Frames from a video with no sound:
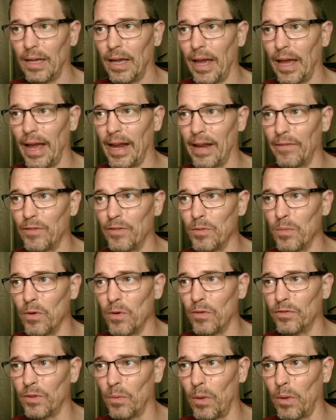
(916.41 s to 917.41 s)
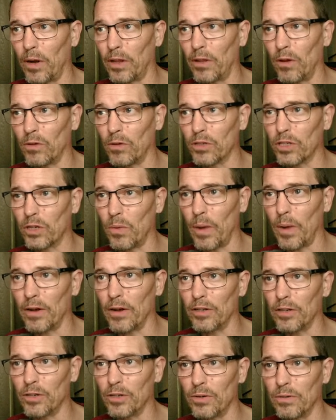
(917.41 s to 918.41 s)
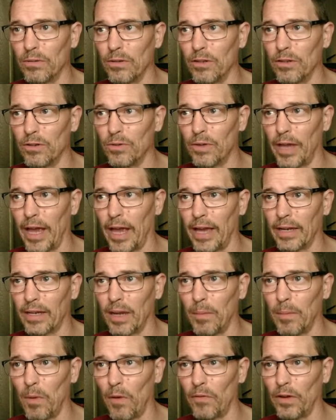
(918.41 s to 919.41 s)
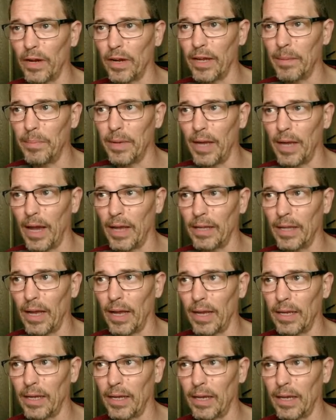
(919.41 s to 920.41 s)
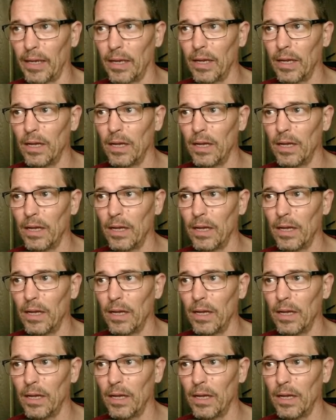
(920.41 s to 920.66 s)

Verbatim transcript: And if you move to one of those squares, you, you can't come over and get behind that king.